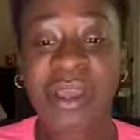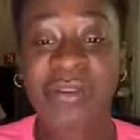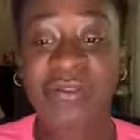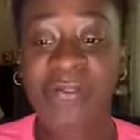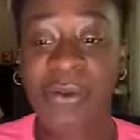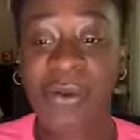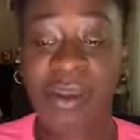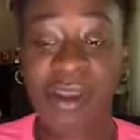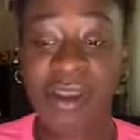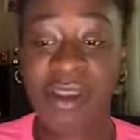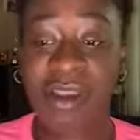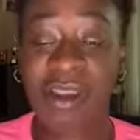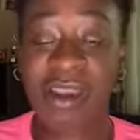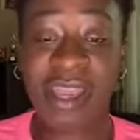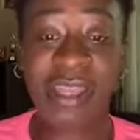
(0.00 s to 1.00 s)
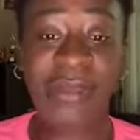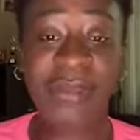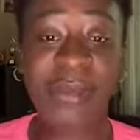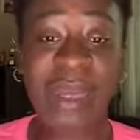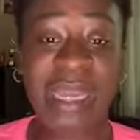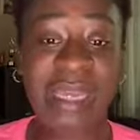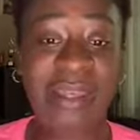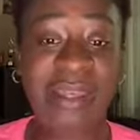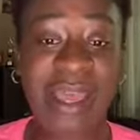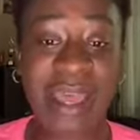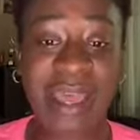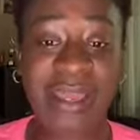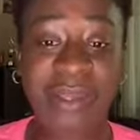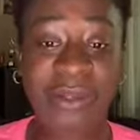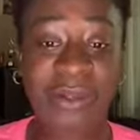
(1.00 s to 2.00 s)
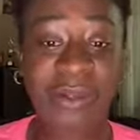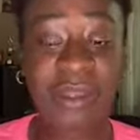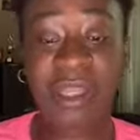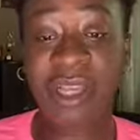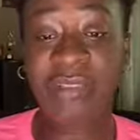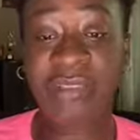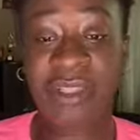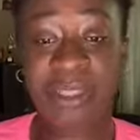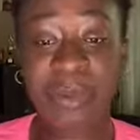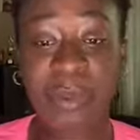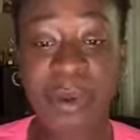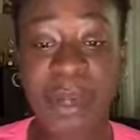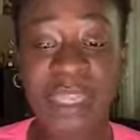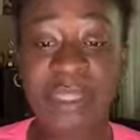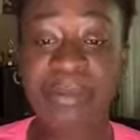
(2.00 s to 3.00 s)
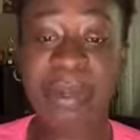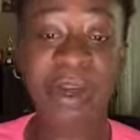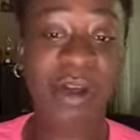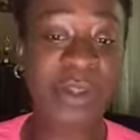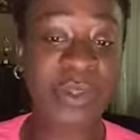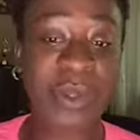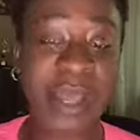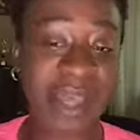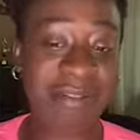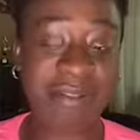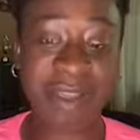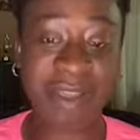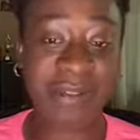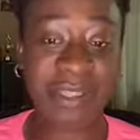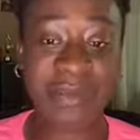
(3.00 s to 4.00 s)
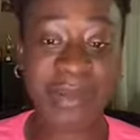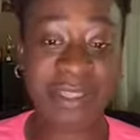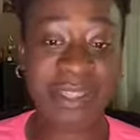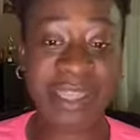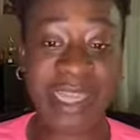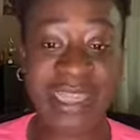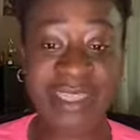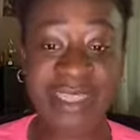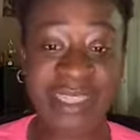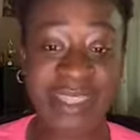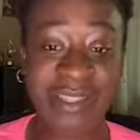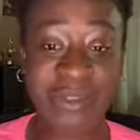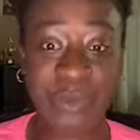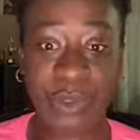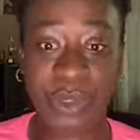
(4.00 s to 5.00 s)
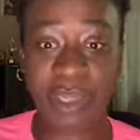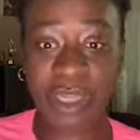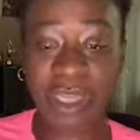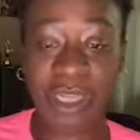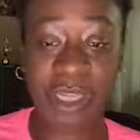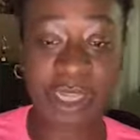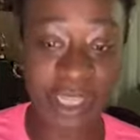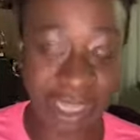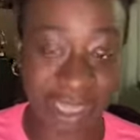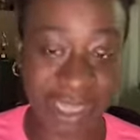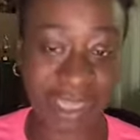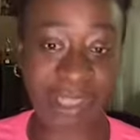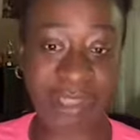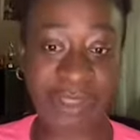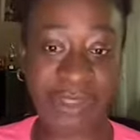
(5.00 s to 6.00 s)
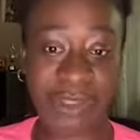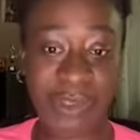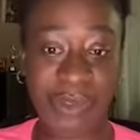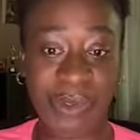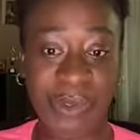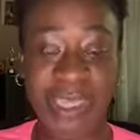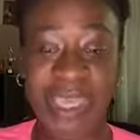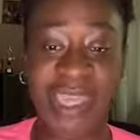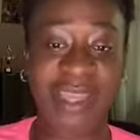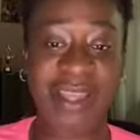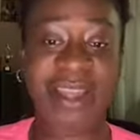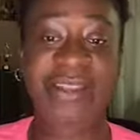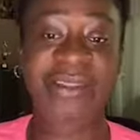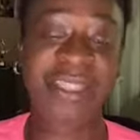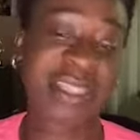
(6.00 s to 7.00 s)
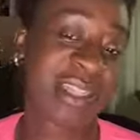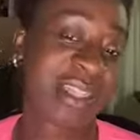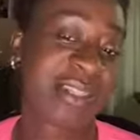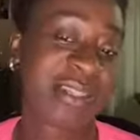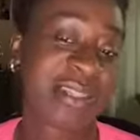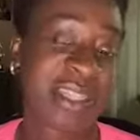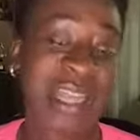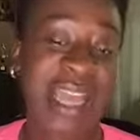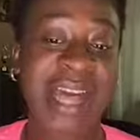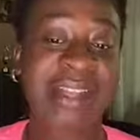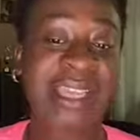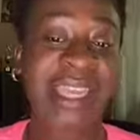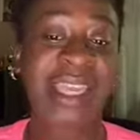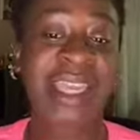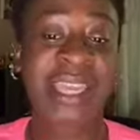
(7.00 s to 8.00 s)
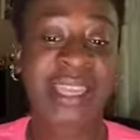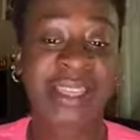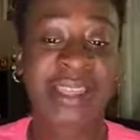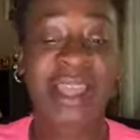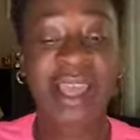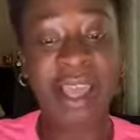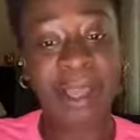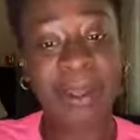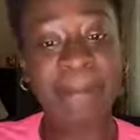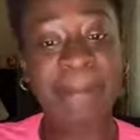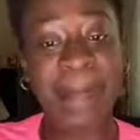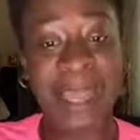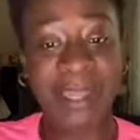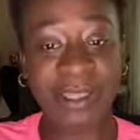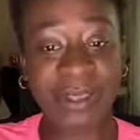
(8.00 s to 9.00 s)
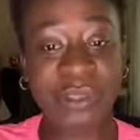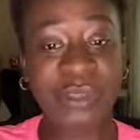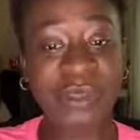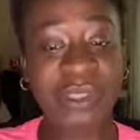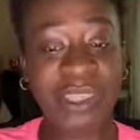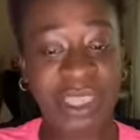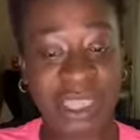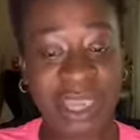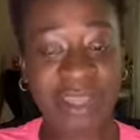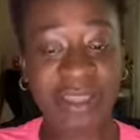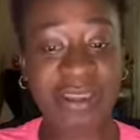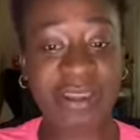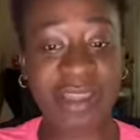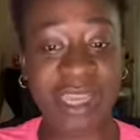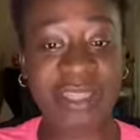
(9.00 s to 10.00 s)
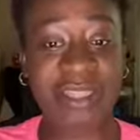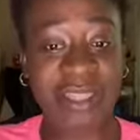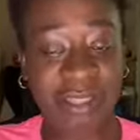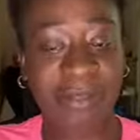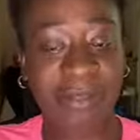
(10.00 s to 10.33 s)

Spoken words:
For anyone that love the sports but also have other specialized skills or looking to gain other skills, and how they can combine the two together and still